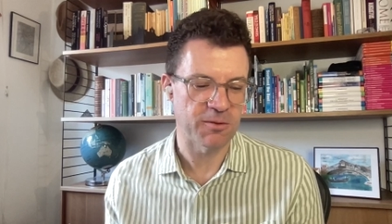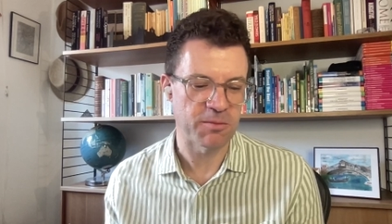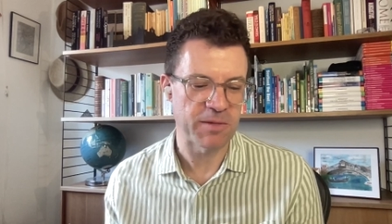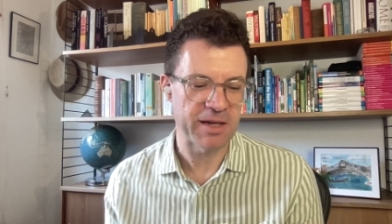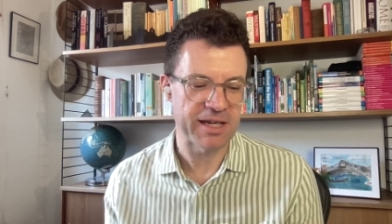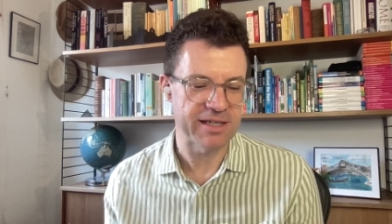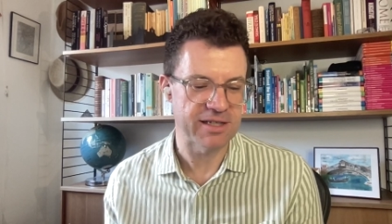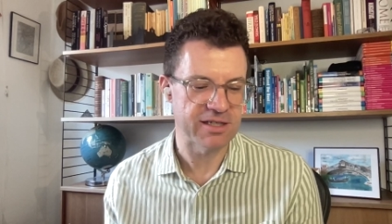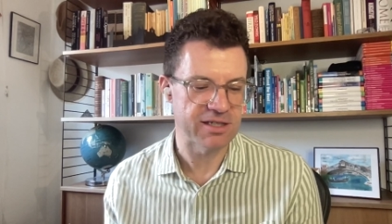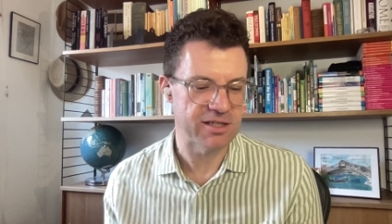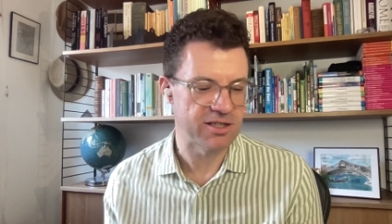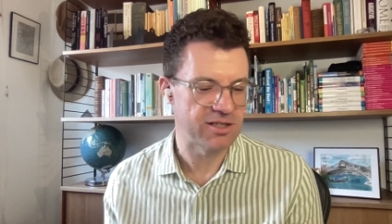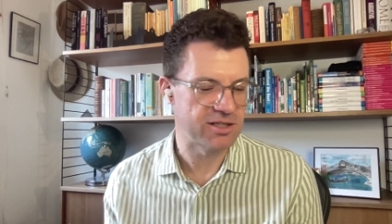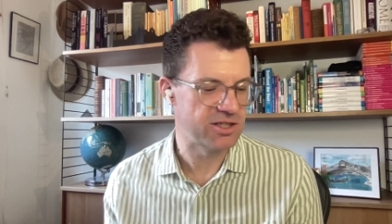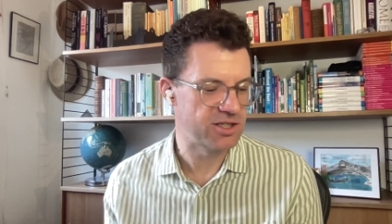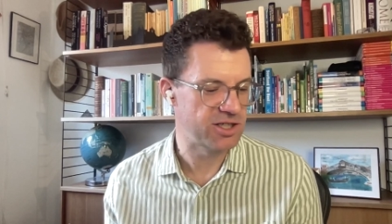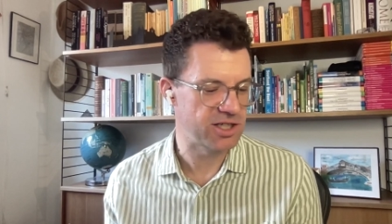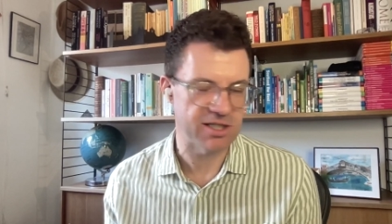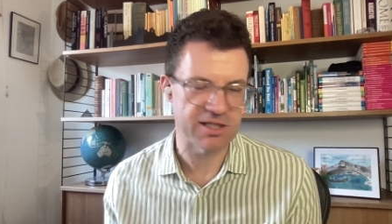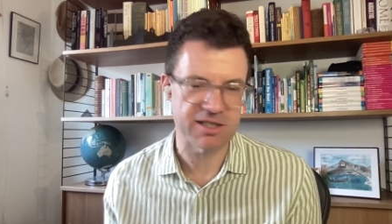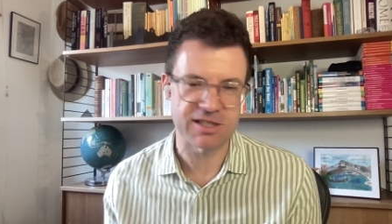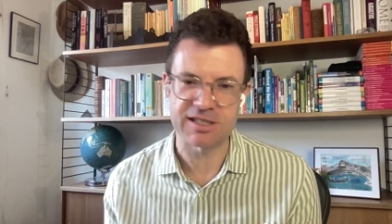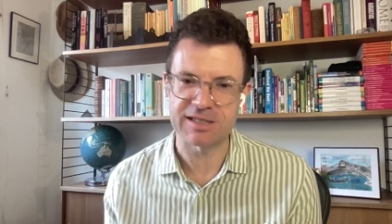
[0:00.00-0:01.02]
is
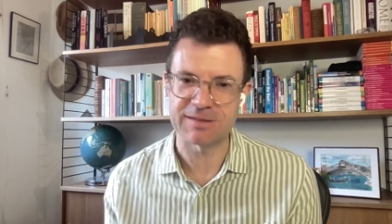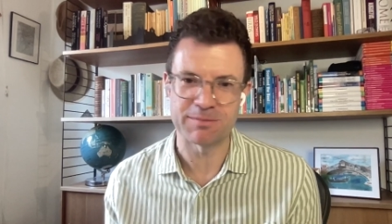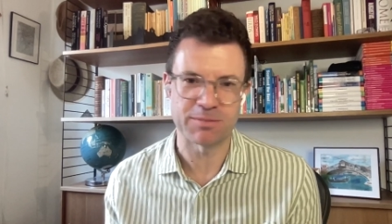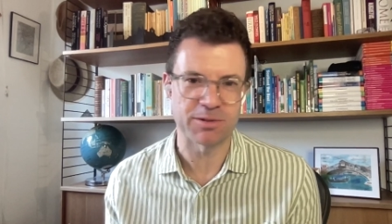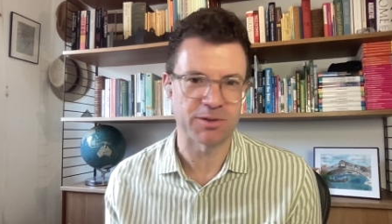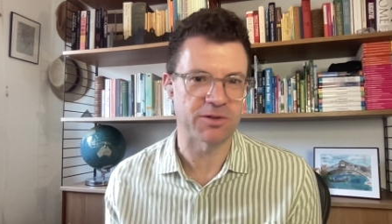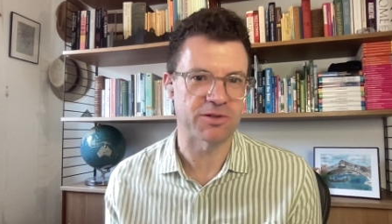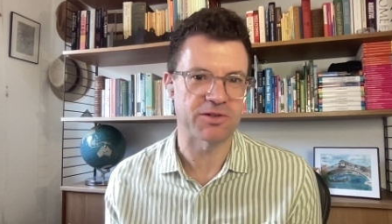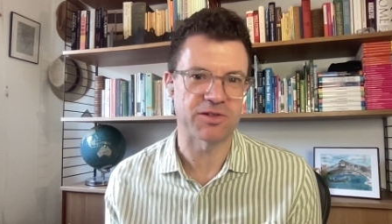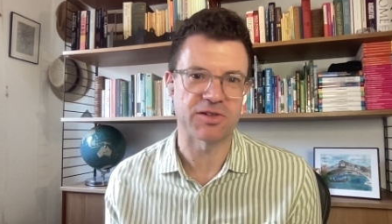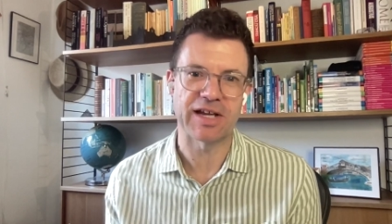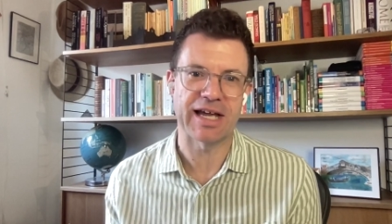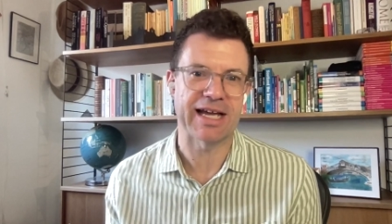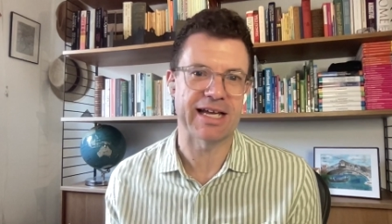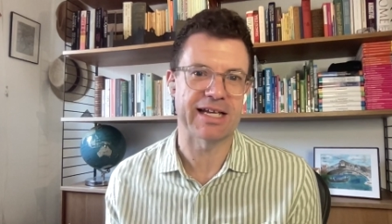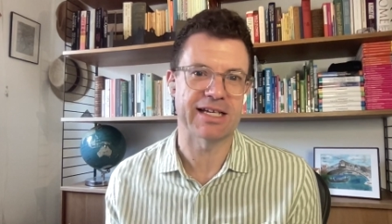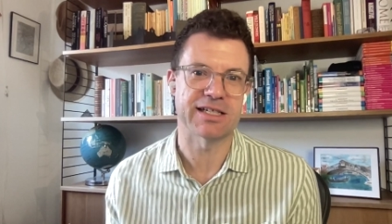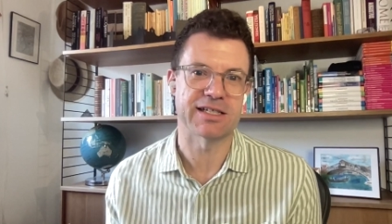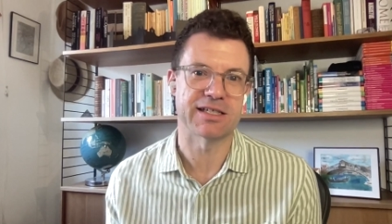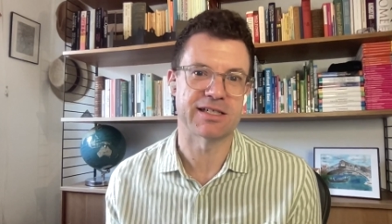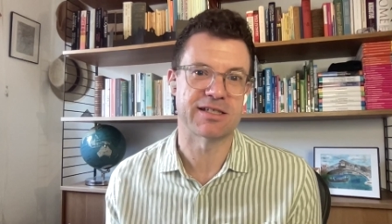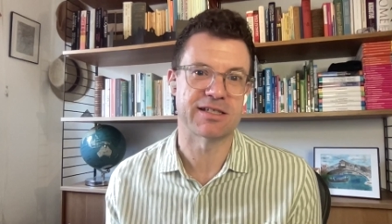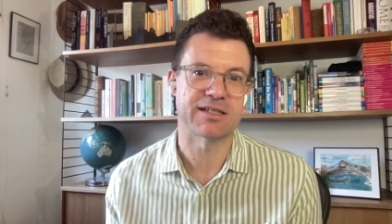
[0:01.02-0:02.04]
just as important
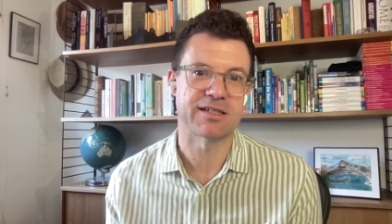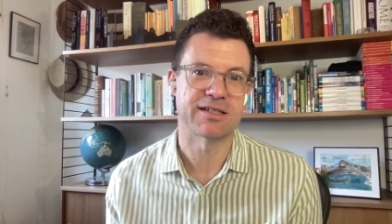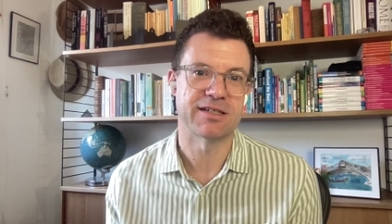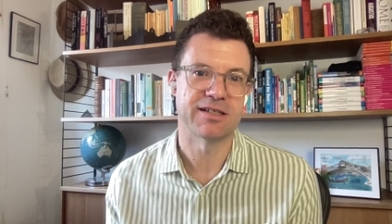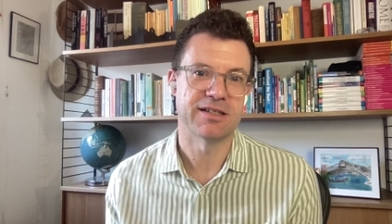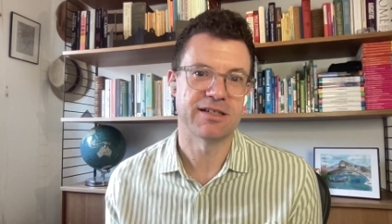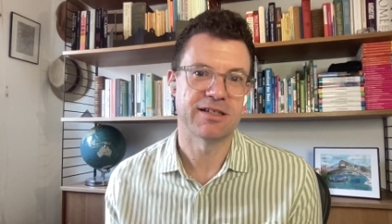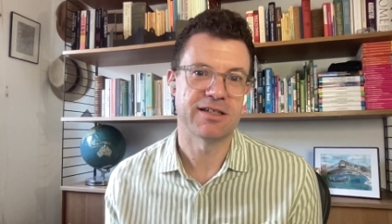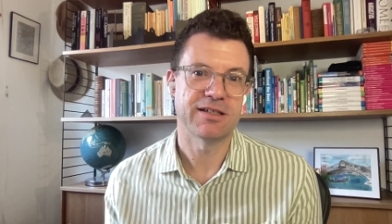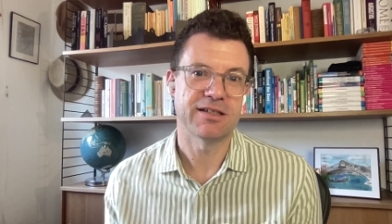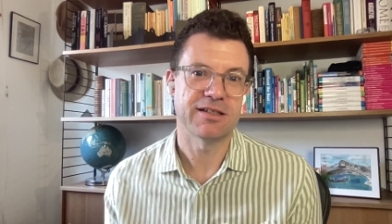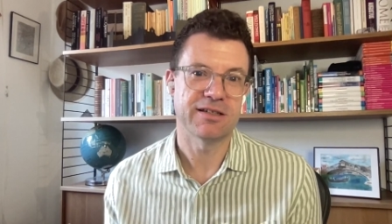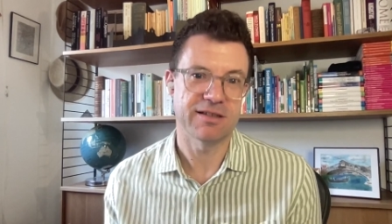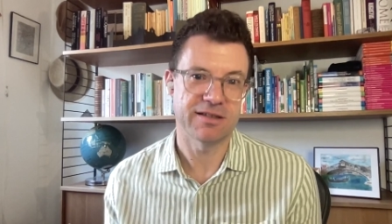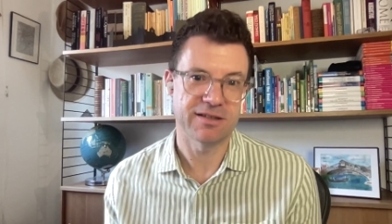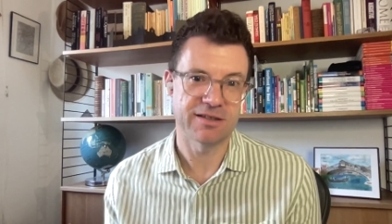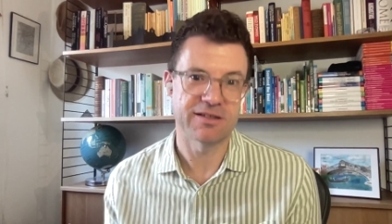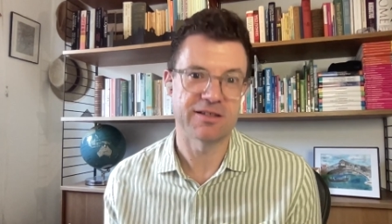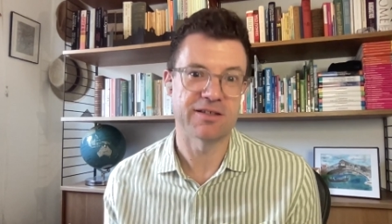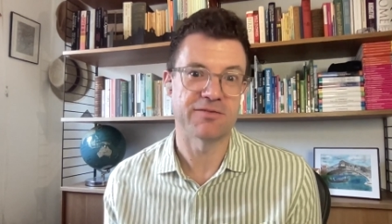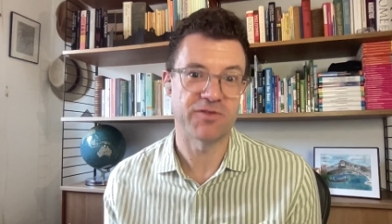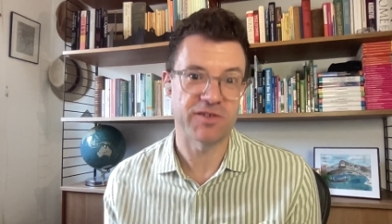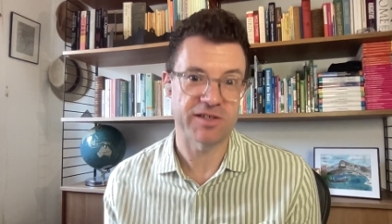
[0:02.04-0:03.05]
as
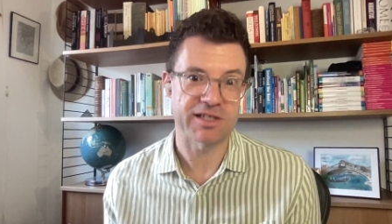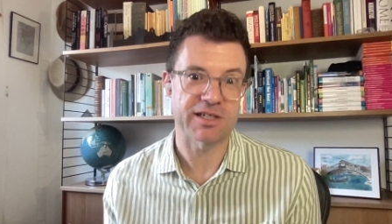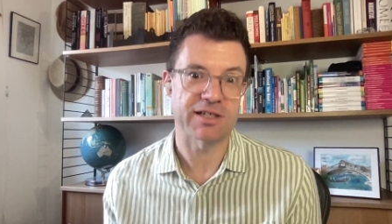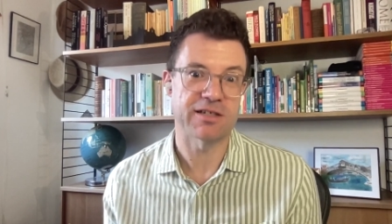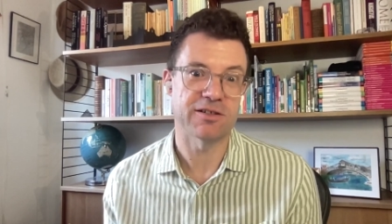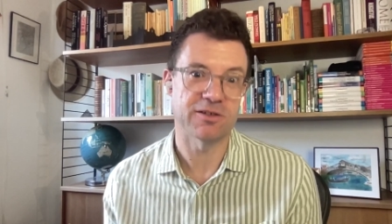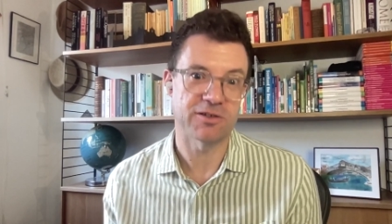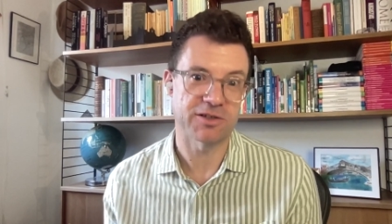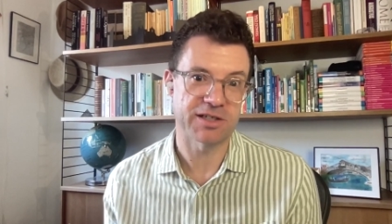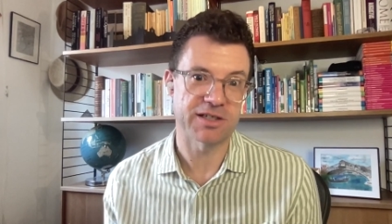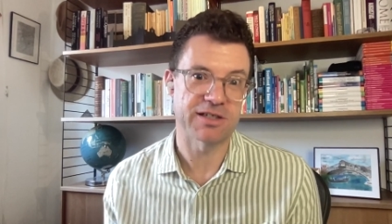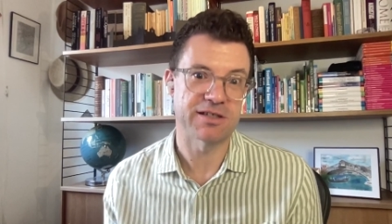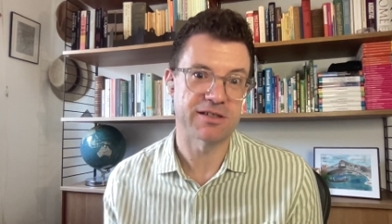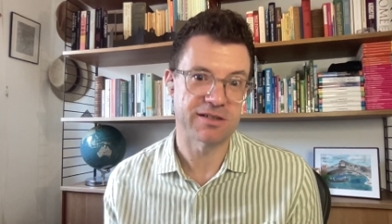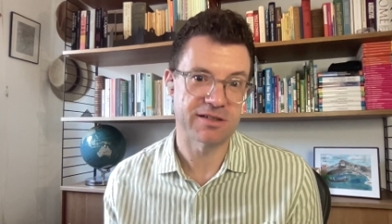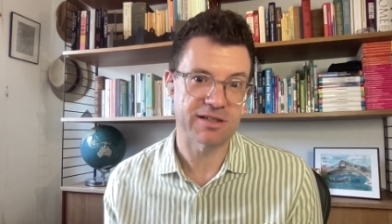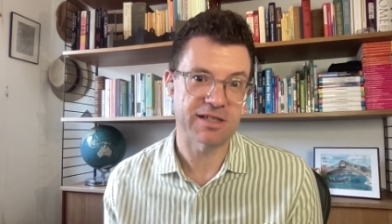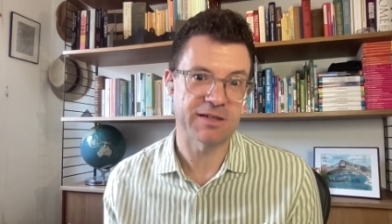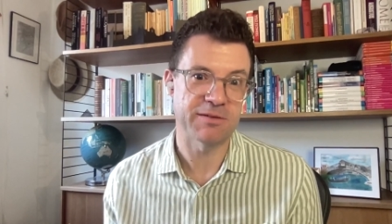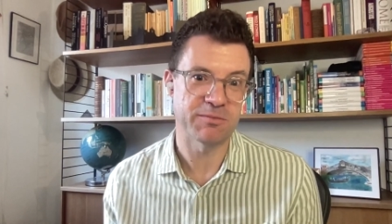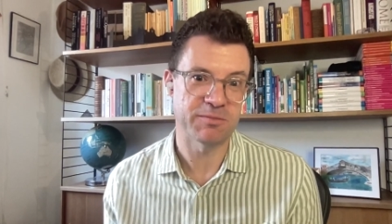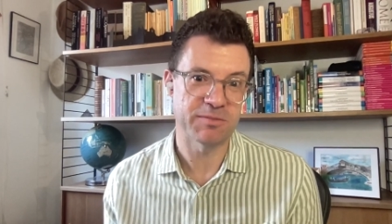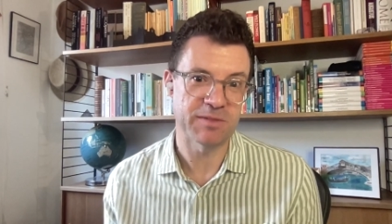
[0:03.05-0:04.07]
the physical audience
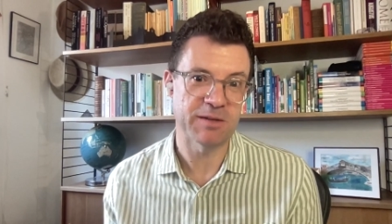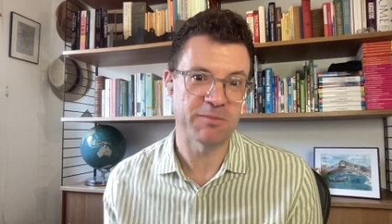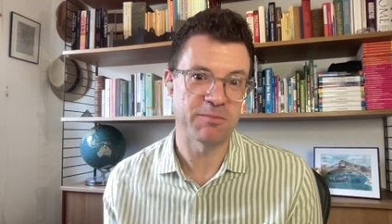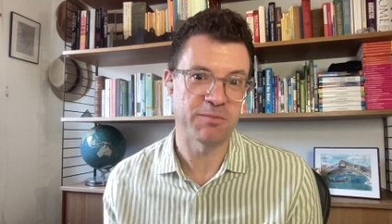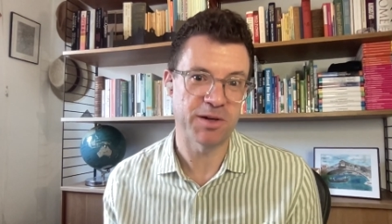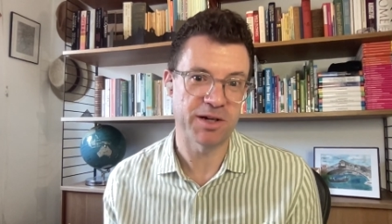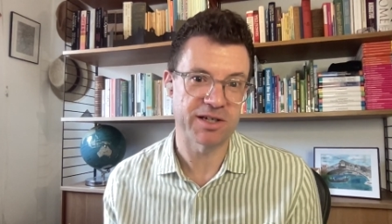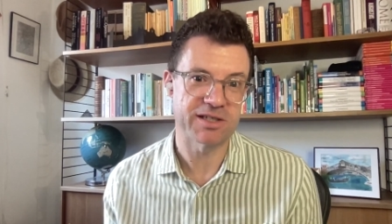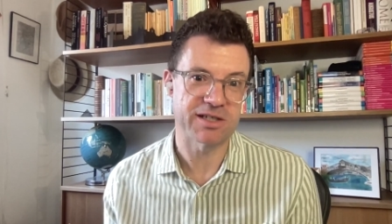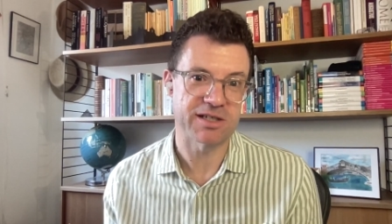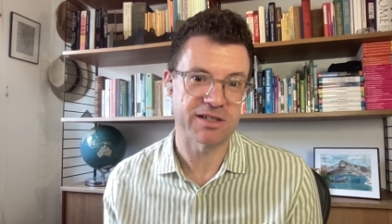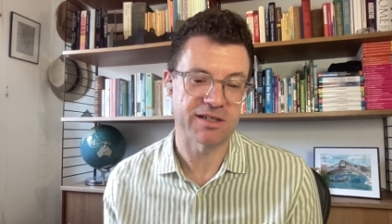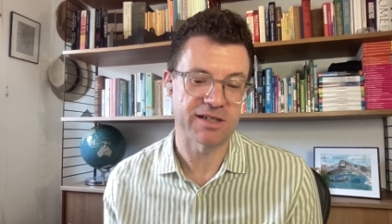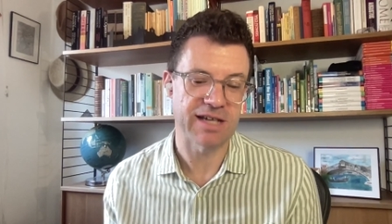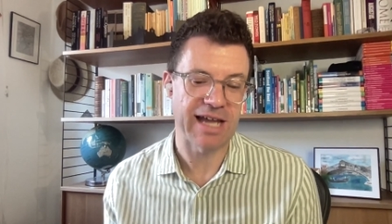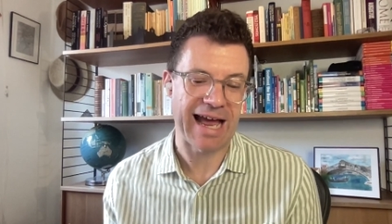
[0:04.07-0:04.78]
in person.